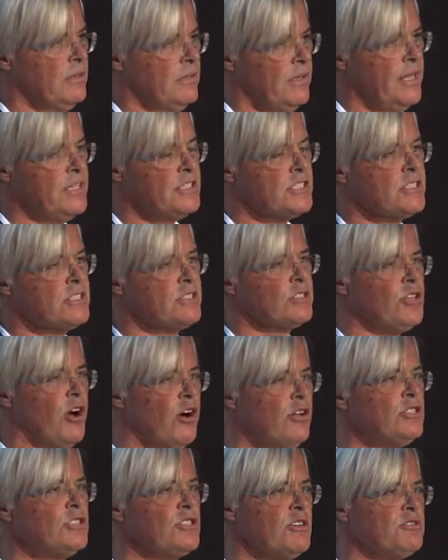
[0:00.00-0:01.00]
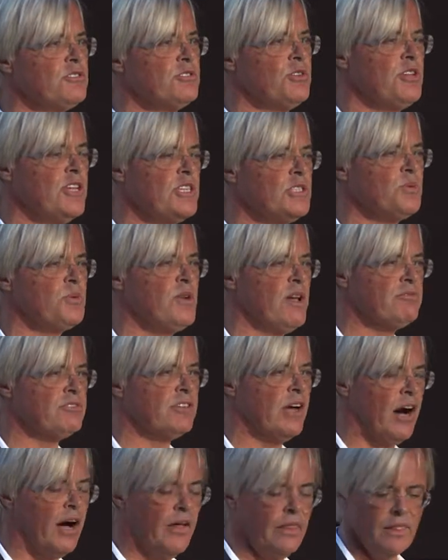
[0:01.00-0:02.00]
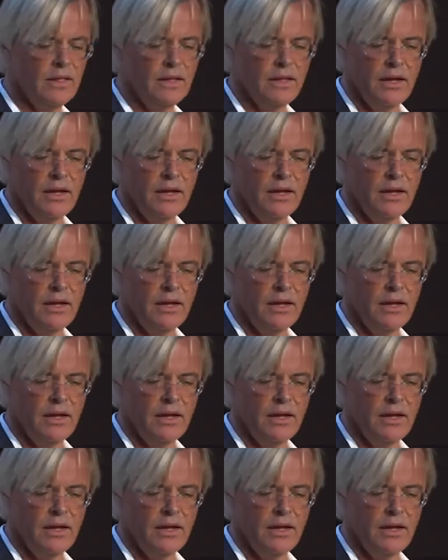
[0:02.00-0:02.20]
It's tons of studies we have done.